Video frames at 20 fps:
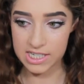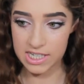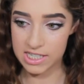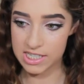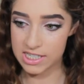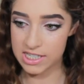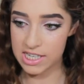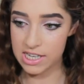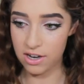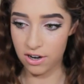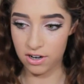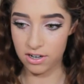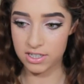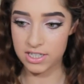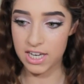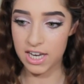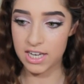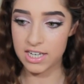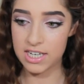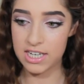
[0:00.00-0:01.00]
it's the Hard
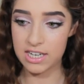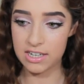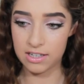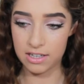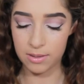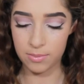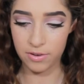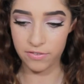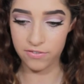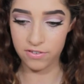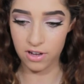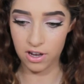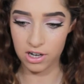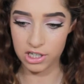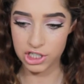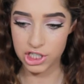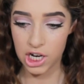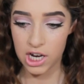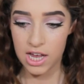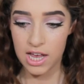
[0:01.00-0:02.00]
Candy
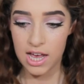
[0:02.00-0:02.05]
GLAMOFLAUGE